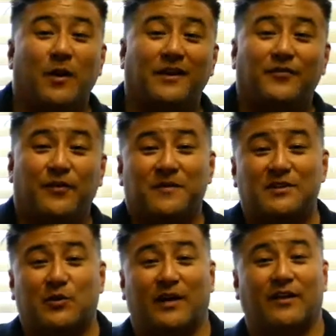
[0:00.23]
wanted to film
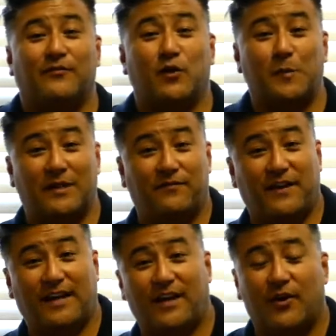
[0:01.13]
this quick informative
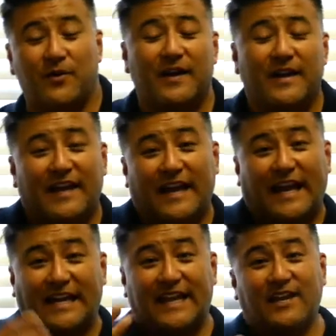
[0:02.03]
video
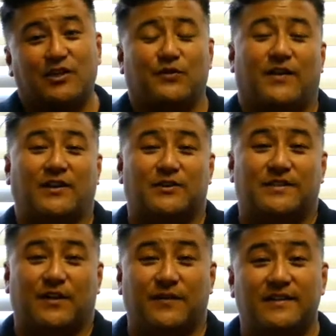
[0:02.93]
in case you find
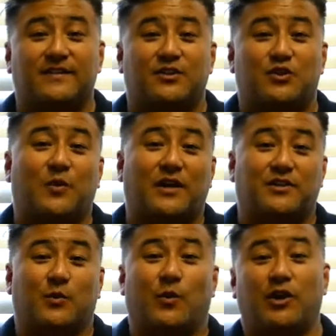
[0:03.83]
yourself in a
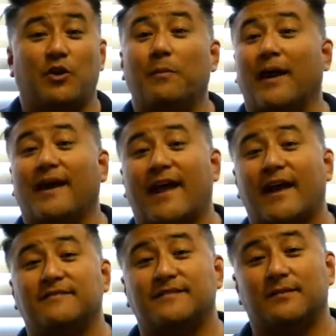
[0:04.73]
situation where you might
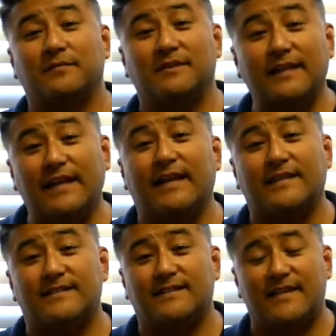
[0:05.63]
have some
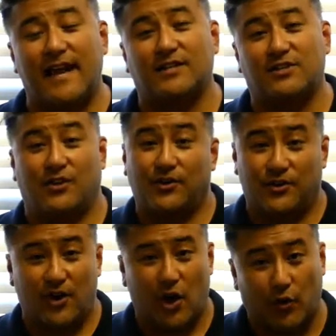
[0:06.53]
liens attached to
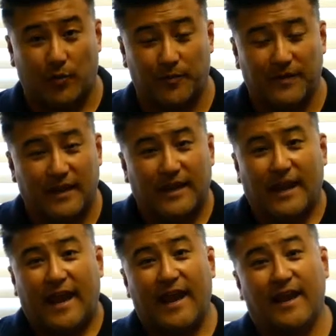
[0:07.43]
your home.
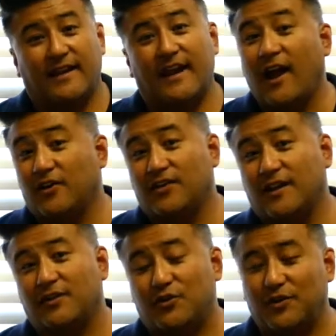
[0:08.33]
And now you're
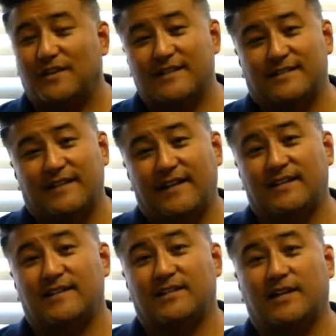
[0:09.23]
thinking, due to these
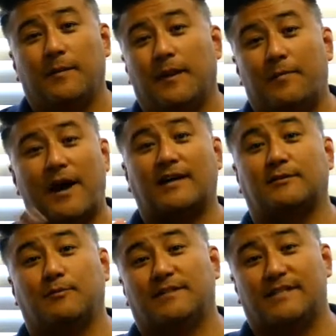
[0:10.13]
liens, it's going to be
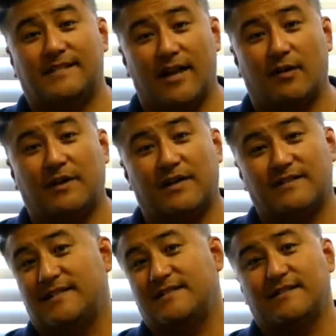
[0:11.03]
impossible to sell
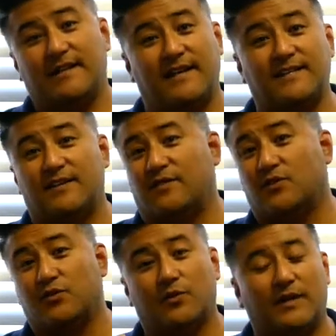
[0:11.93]
because these liens have,
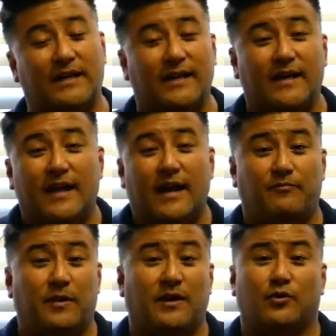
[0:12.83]
accruing,
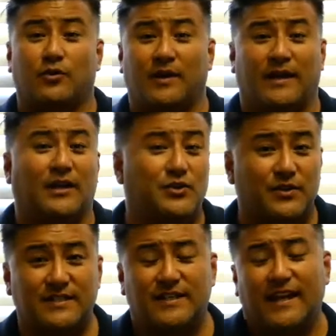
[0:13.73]
have been accruing
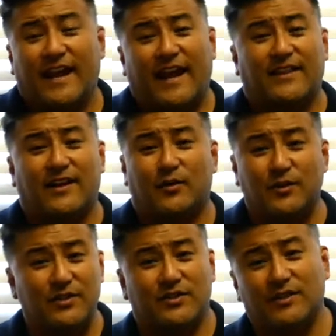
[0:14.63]
interest, and that
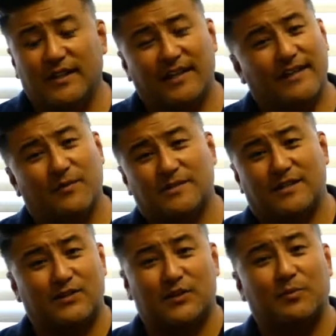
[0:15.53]
original lien that was
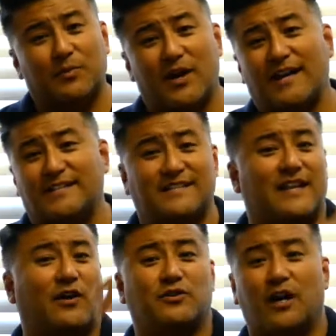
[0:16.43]
at a certain price is
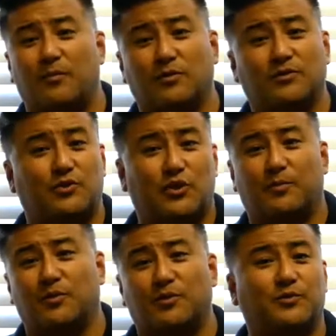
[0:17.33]
now doubled,
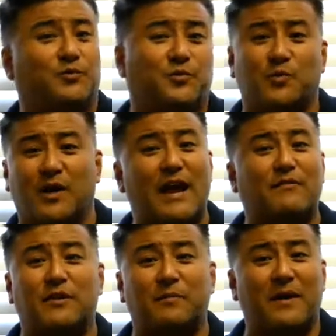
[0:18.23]
tripled,
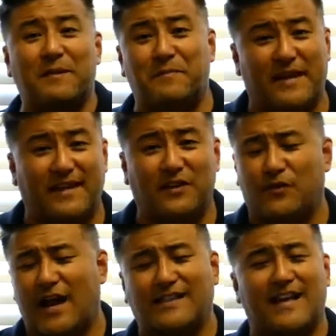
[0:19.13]
whatever it might be.
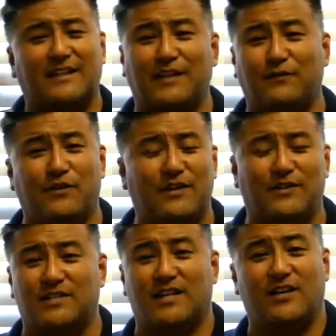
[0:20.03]
You've had that lien for
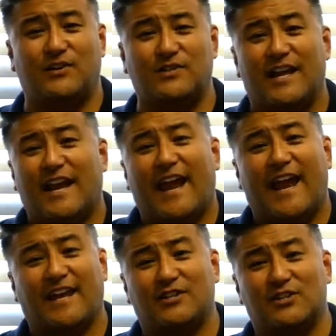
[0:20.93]
years and years,
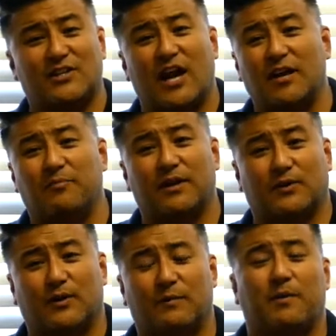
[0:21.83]
and it's just gotten
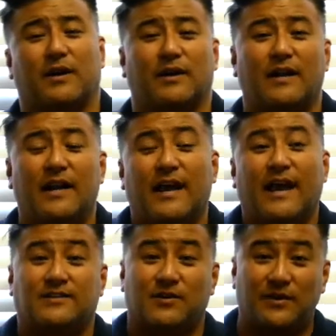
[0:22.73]
bigger and bigger.
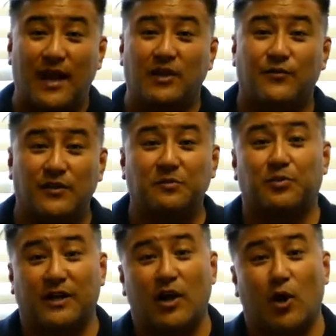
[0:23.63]
And so now you're feeling
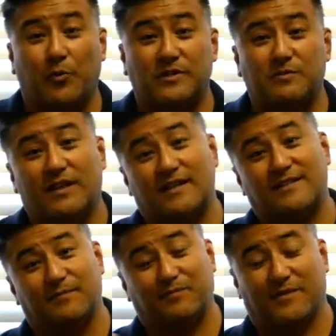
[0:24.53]
pretty hopeless because,